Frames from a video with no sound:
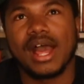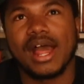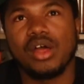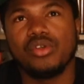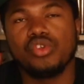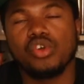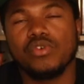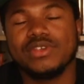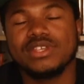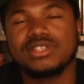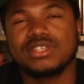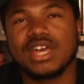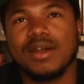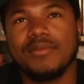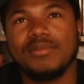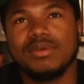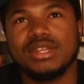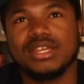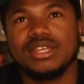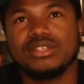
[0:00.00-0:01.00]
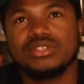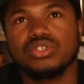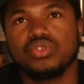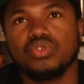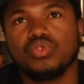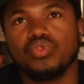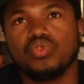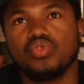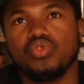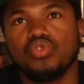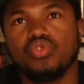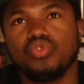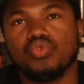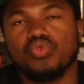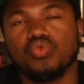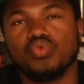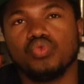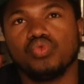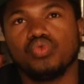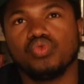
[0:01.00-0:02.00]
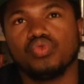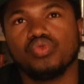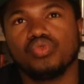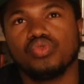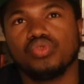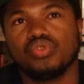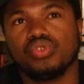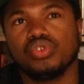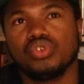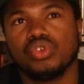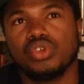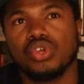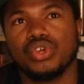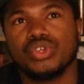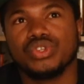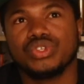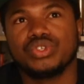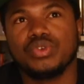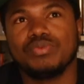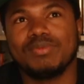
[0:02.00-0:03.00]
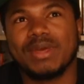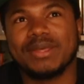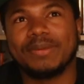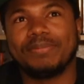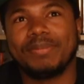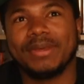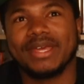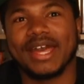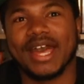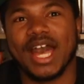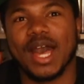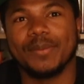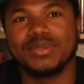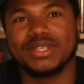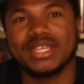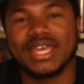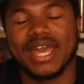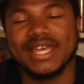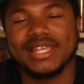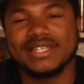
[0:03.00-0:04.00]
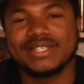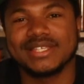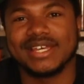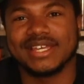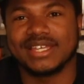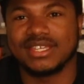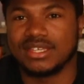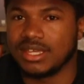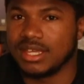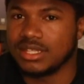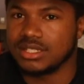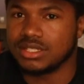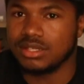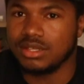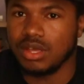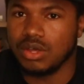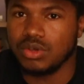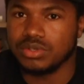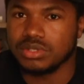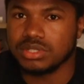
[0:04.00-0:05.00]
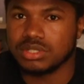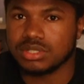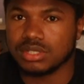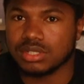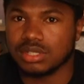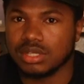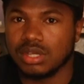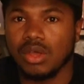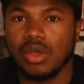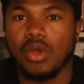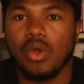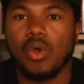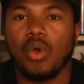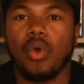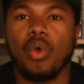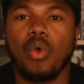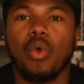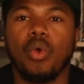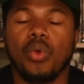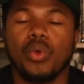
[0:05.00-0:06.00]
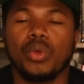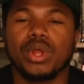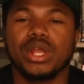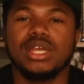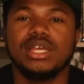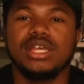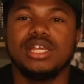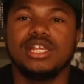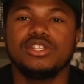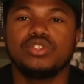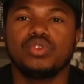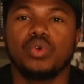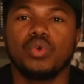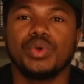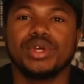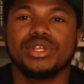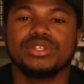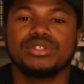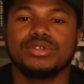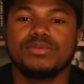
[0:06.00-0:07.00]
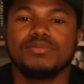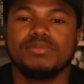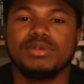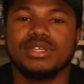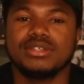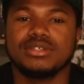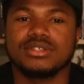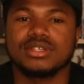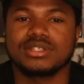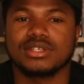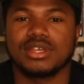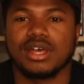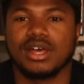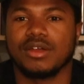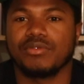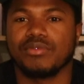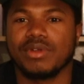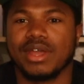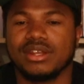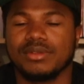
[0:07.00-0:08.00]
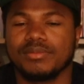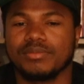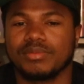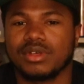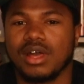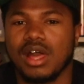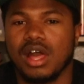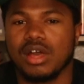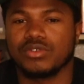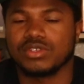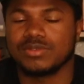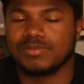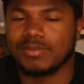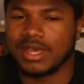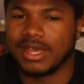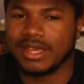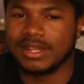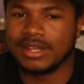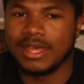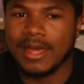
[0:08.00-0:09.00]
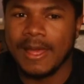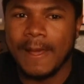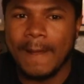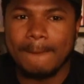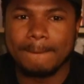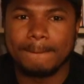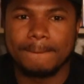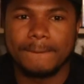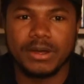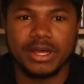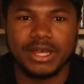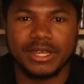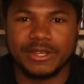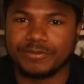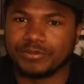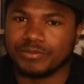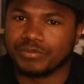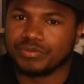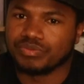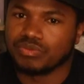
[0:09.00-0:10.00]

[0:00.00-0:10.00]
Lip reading: don't know if he's coming in to maybe pick up the case against Ghost, or he's going to be just a random congressman. But